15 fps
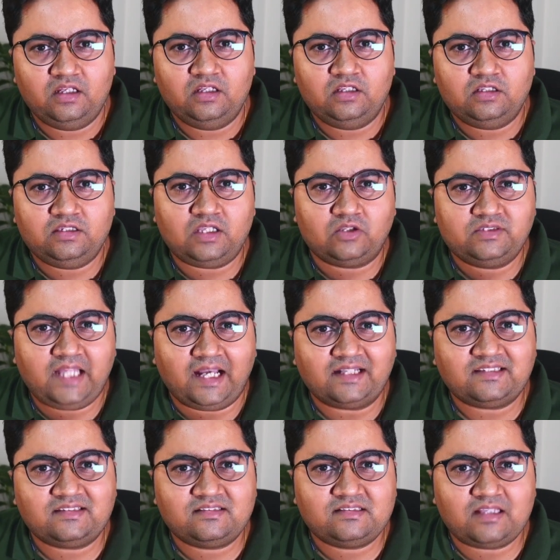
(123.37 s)
Now,
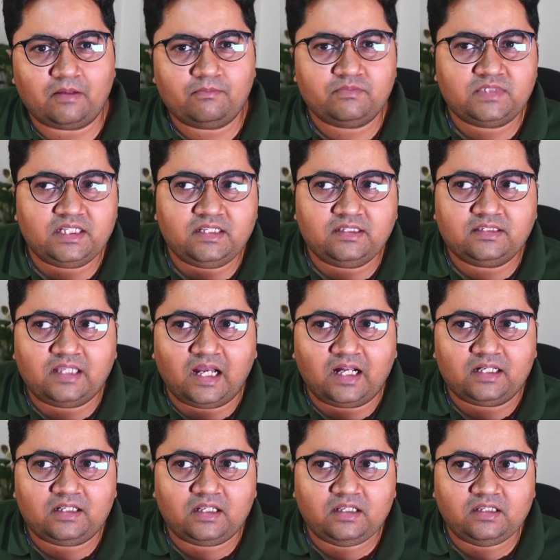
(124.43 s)
that's something
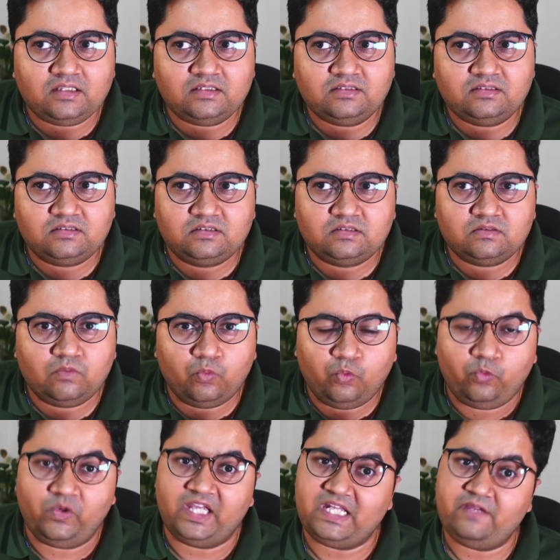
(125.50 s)
that is
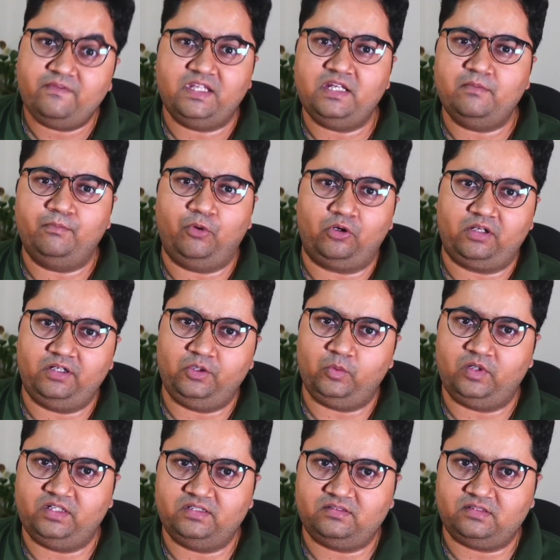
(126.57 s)
very, very important to
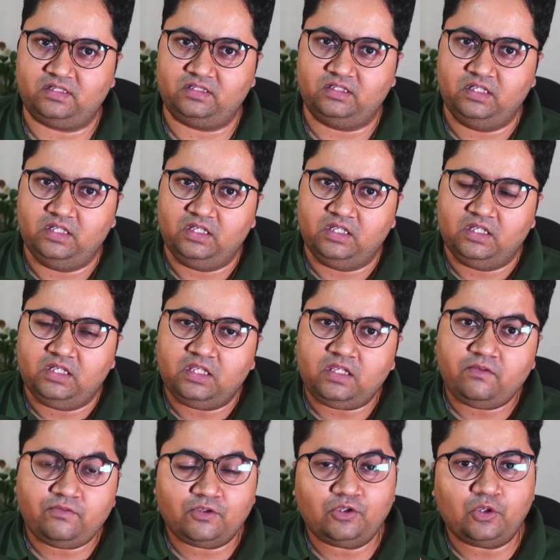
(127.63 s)
understand.
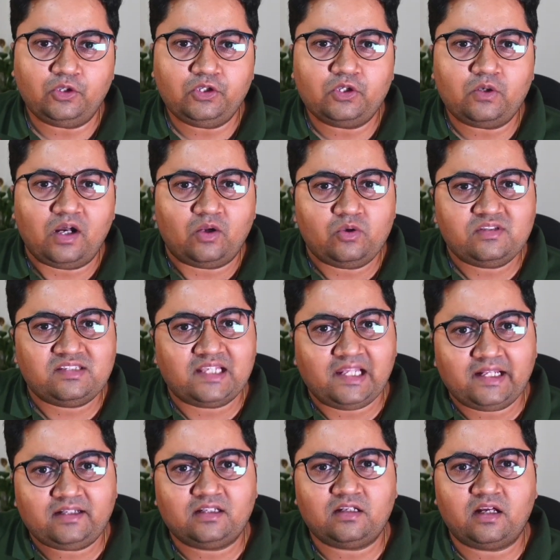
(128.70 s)
If you don't know how to
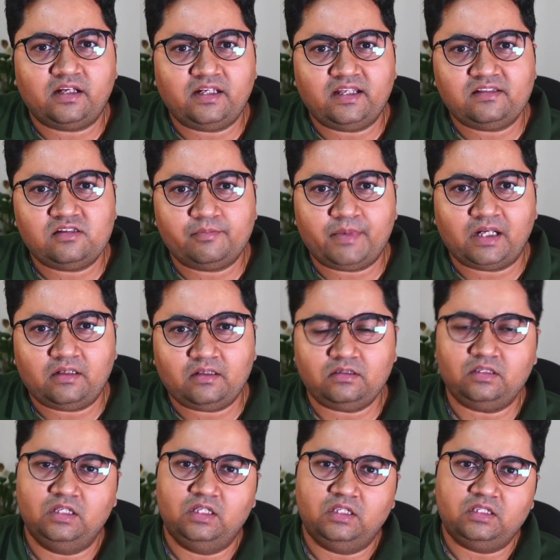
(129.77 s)
select an architecture pattern,
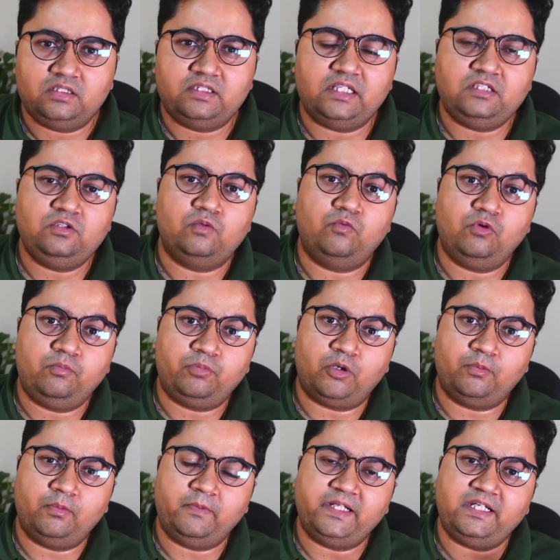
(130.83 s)
then you would
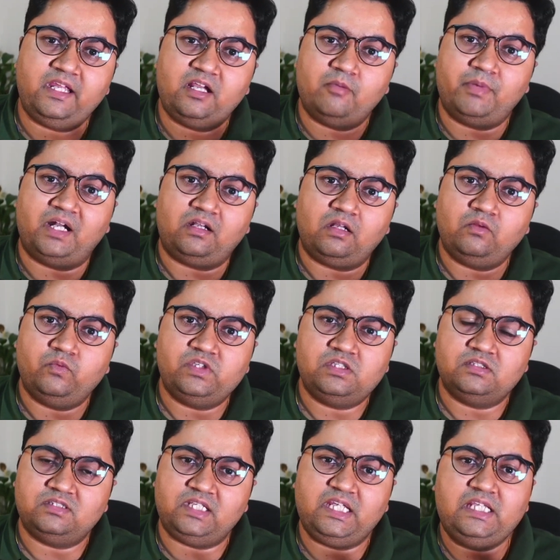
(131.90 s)
probably take a pattern which
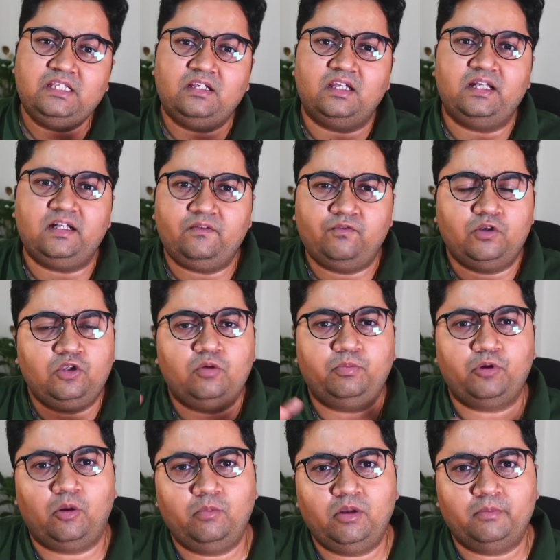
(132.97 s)
is incorrect for your
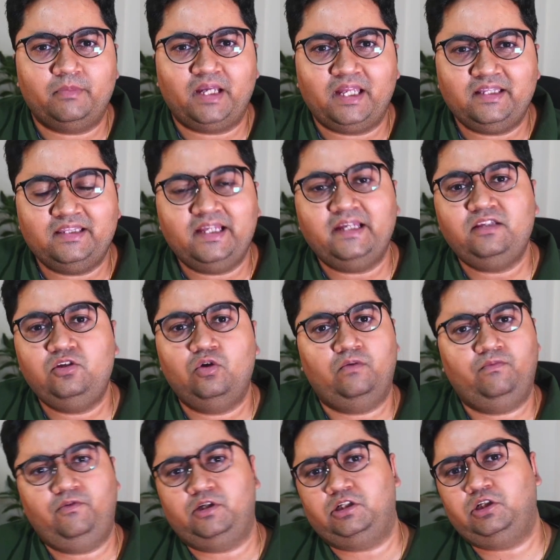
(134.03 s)
problem, and then you are
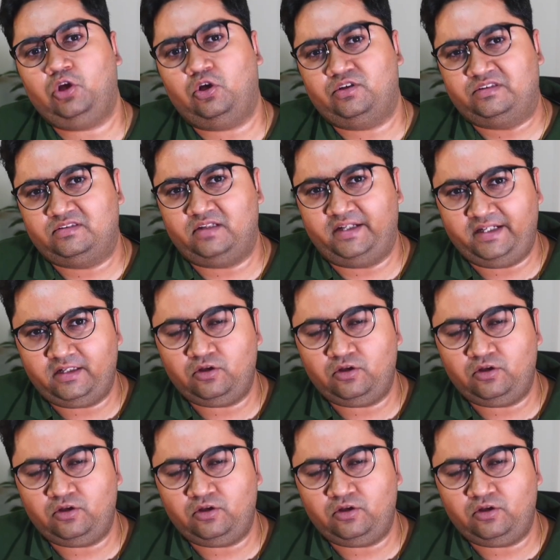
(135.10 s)
for a toss, right?